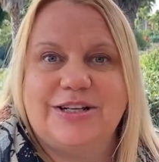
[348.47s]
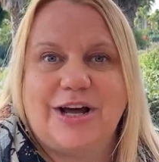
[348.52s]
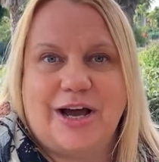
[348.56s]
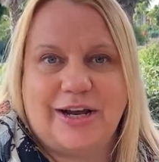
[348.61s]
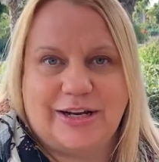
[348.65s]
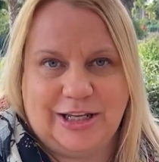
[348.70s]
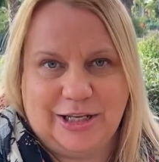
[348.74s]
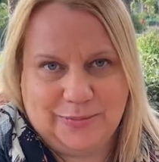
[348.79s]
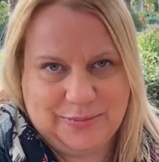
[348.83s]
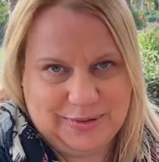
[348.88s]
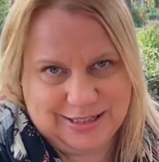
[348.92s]

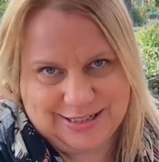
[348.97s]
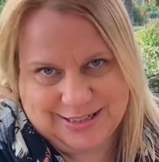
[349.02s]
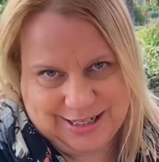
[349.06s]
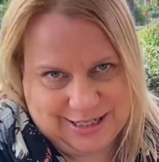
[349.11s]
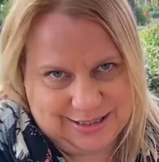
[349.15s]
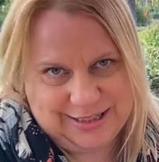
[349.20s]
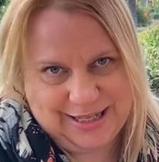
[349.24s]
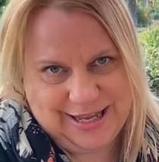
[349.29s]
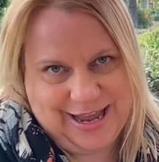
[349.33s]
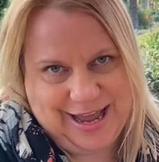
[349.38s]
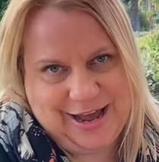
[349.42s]
documents
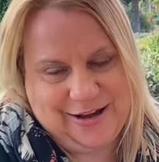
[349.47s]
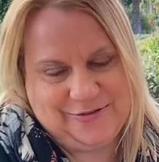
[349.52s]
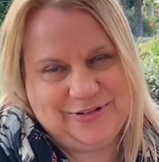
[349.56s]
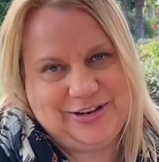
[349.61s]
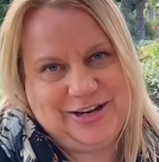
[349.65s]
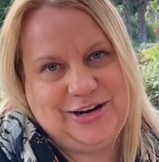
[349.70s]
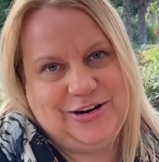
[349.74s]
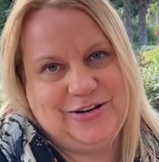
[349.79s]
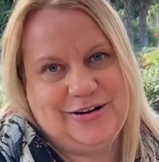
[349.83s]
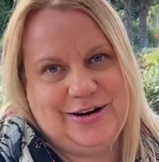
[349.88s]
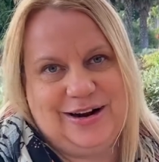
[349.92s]
that they have
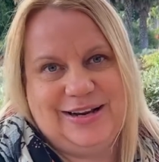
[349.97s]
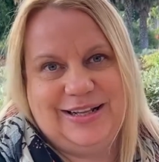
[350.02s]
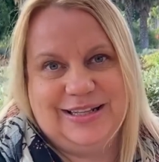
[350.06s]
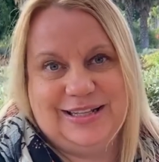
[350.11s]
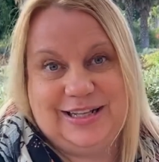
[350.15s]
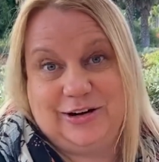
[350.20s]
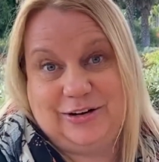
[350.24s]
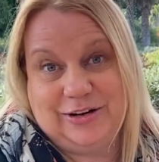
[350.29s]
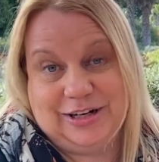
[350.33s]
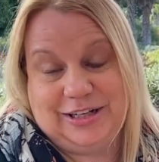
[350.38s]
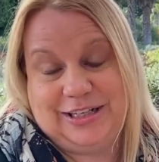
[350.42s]
here
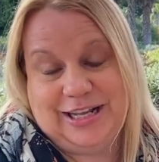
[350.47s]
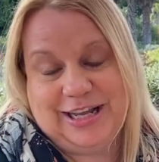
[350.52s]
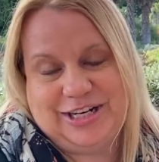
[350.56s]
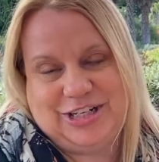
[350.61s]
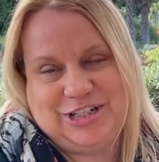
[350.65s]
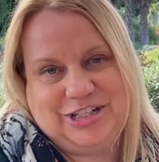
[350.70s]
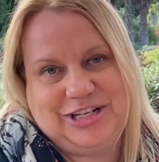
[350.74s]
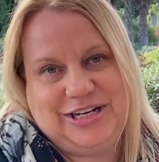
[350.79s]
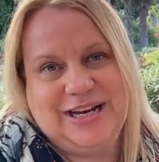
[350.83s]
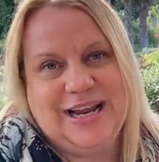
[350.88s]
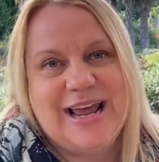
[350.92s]
in their
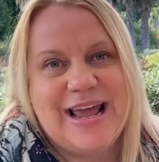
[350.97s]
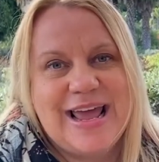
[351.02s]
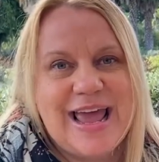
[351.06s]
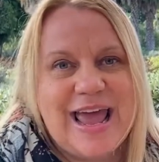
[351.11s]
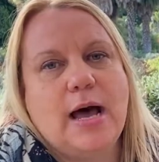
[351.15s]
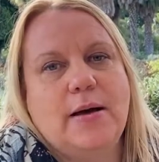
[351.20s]
collection.